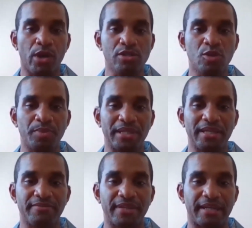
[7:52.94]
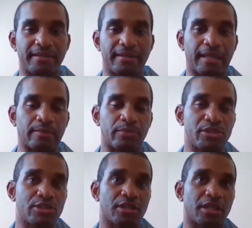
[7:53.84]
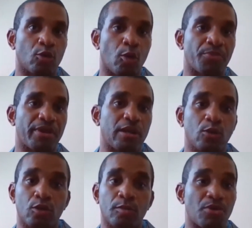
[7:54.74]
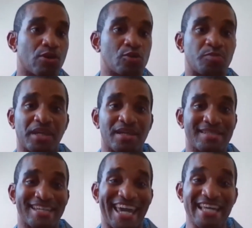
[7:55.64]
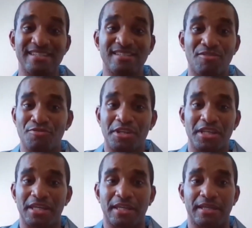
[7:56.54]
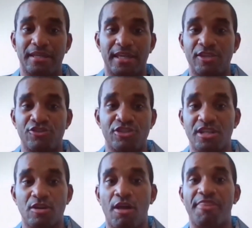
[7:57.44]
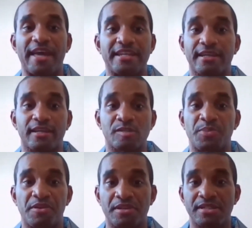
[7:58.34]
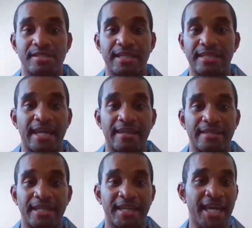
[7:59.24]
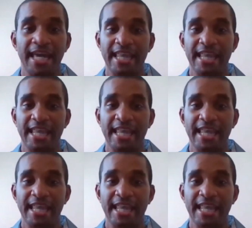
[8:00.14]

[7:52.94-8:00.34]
We also believe that we should incorporate our local produce because guests are really interested in authentic experiences at the end of the day.